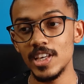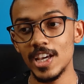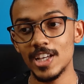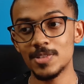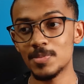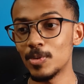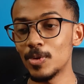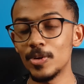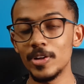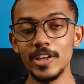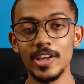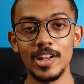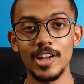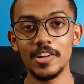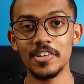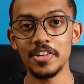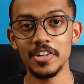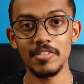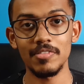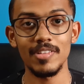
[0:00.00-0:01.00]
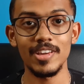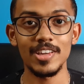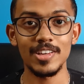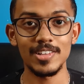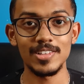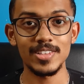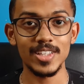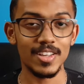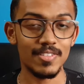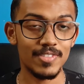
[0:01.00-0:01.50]
exploding electric
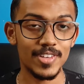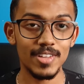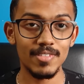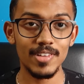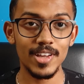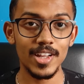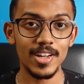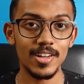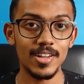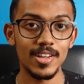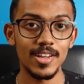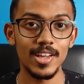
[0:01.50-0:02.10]
vehicles everywhere.